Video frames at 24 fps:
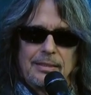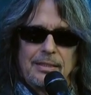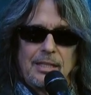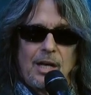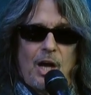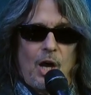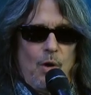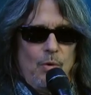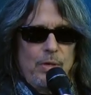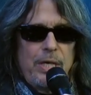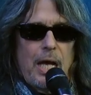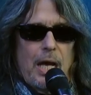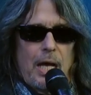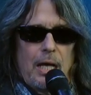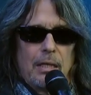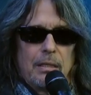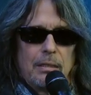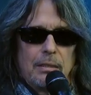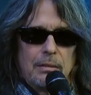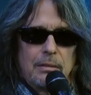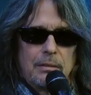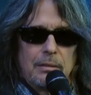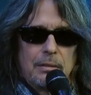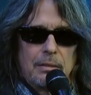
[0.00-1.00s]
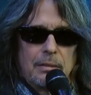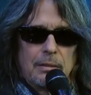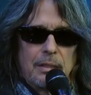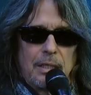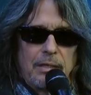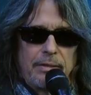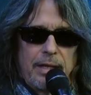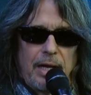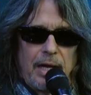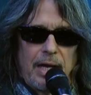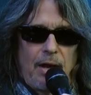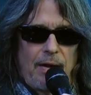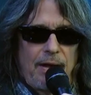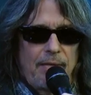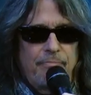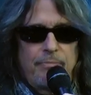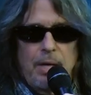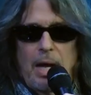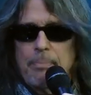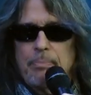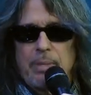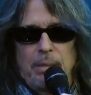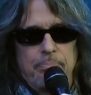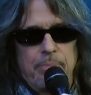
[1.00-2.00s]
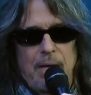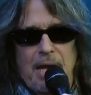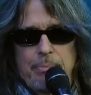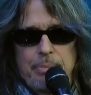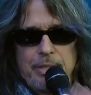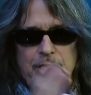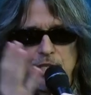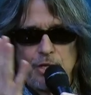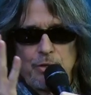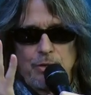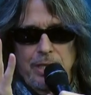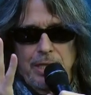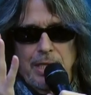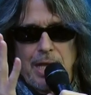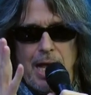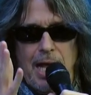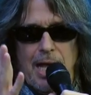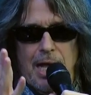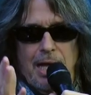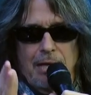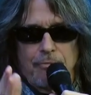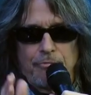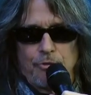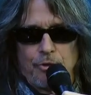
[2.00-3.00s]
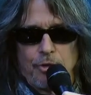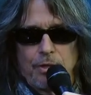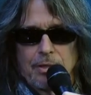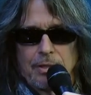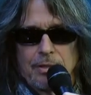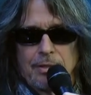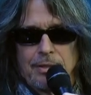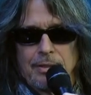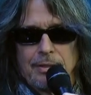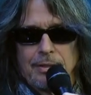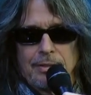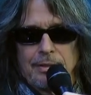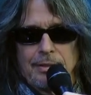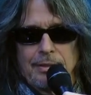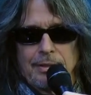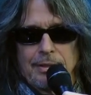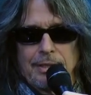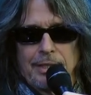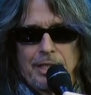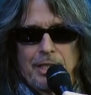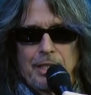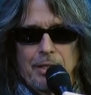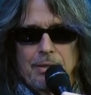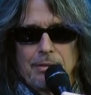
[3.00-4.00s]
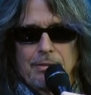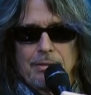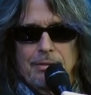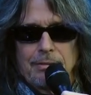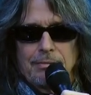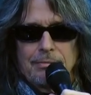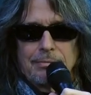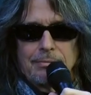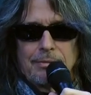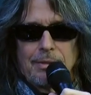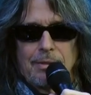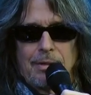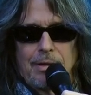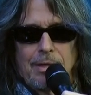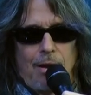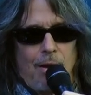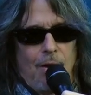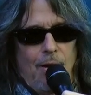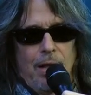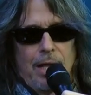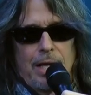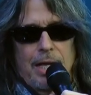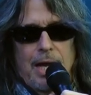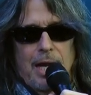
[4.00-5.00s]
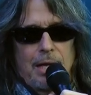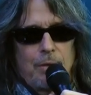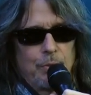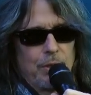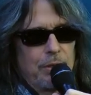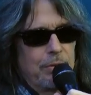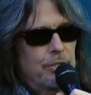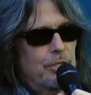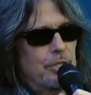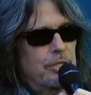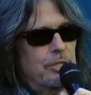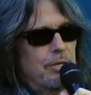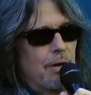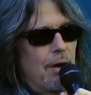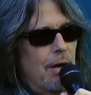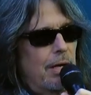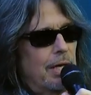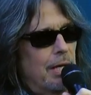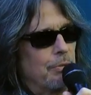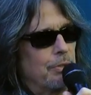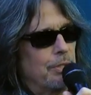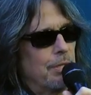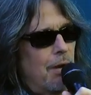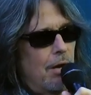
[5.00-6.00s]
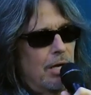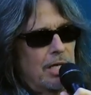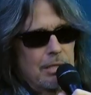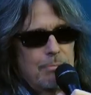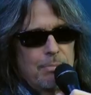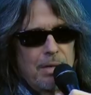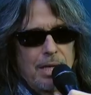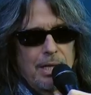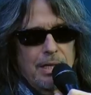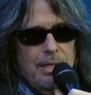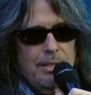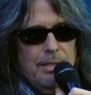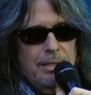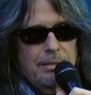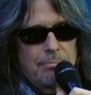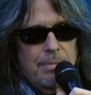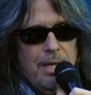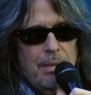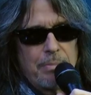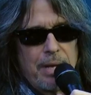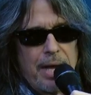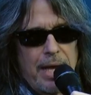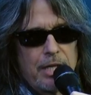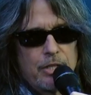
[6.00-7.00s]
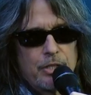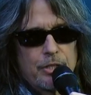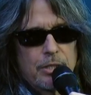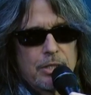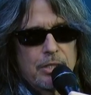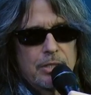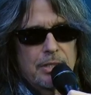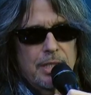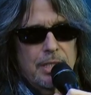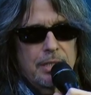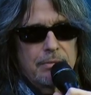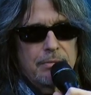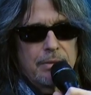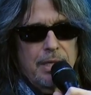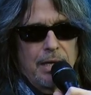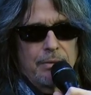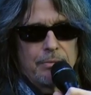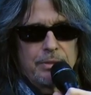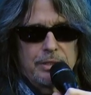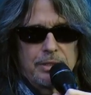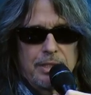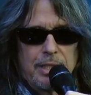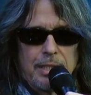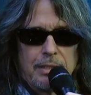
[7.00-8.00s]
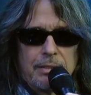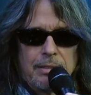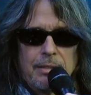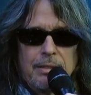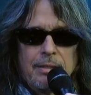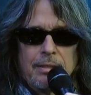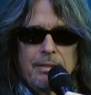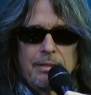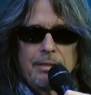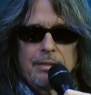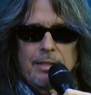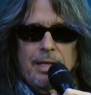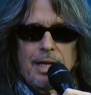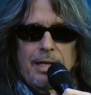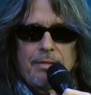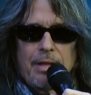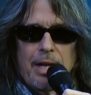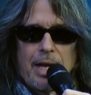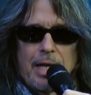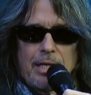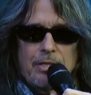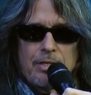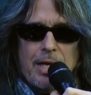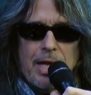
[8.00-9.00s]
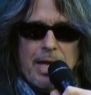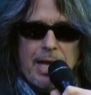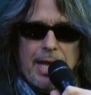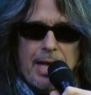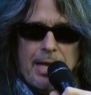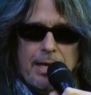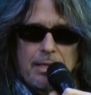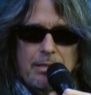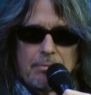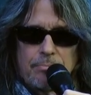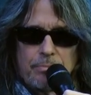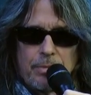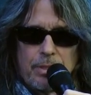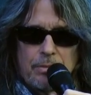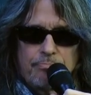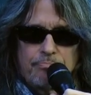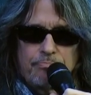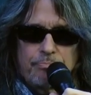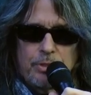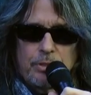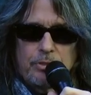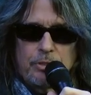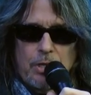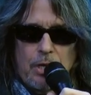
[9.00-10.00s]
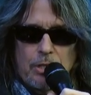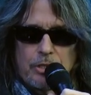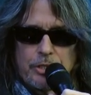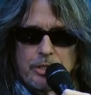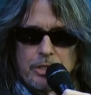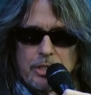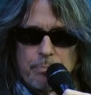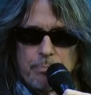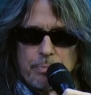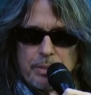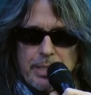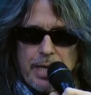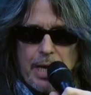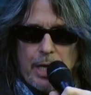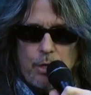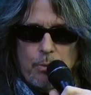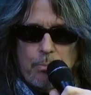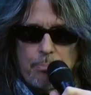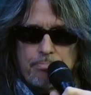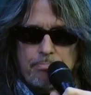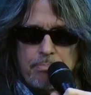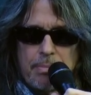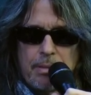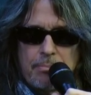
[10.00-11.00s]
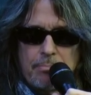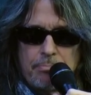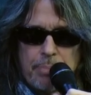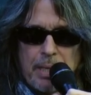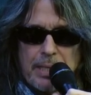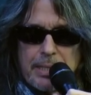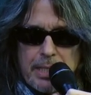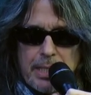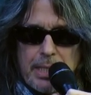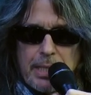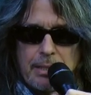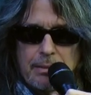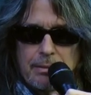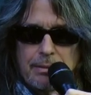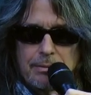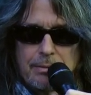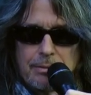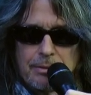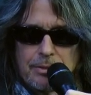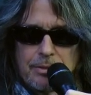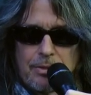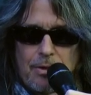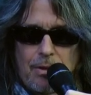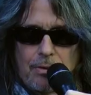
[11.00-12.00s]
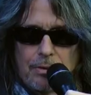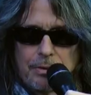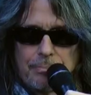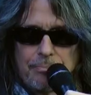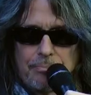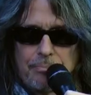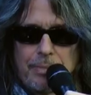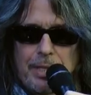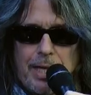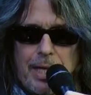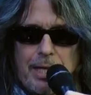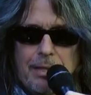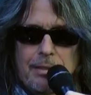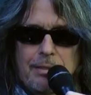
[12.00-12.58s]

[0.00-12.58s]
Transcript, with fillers: Oh, yeah. Okay, cool. I, have been doing that for, you know, all, and I, we were just talking, I was talking to my, uh, my manager because I, I was saying that I, I had a, a sausage and potato butty. It's yeah. called, yeah.